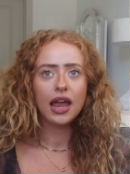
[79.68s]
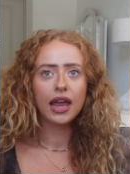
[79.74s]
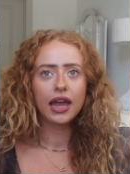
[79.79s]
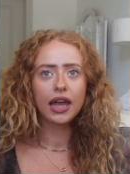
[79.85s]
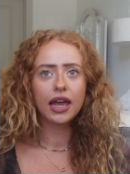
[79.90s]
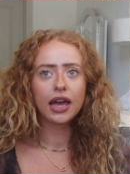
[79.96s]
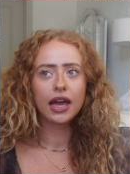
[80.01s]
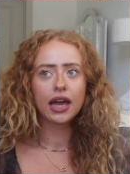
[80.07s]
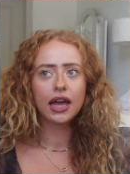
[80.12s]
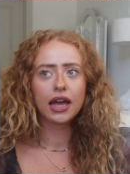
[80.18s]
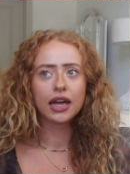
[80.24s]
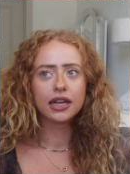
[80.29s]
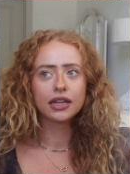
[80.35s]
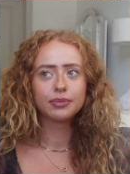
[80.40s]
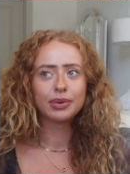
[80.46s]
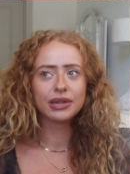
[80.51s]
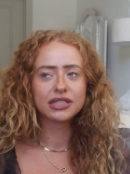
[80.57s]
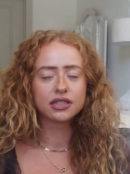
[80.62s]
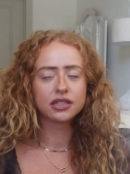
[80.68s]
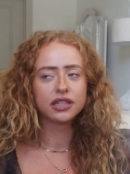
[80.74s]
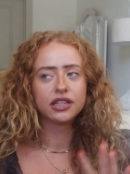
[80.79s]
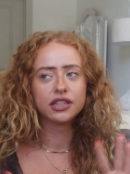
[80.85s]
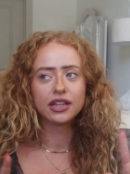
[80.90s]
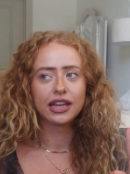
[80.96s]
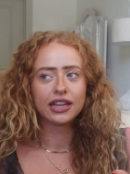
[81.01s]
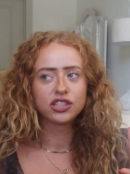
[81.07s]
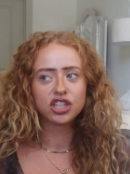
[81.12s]
and
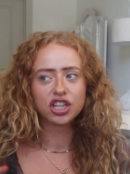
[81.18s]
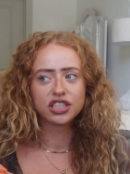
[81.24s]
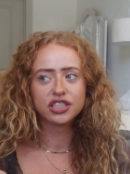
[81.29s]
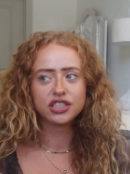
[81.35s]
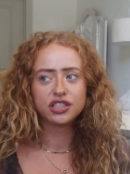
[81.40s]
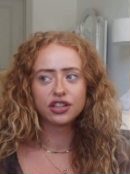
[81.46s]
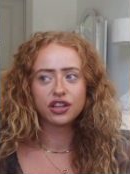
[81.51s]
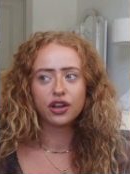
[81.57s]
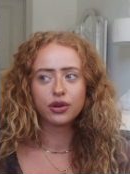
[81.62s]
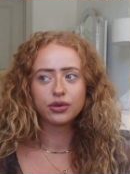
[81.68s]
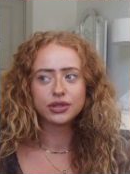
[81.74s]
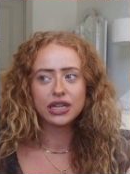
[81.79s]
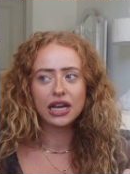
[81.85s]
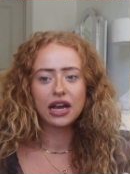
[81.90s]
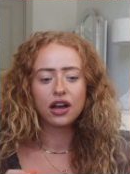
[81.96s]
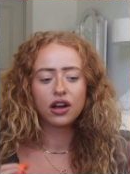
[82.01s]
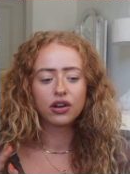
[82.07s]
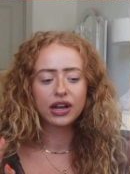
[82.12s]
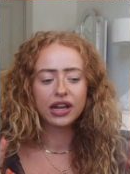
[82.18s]
basically like checked into the hotel,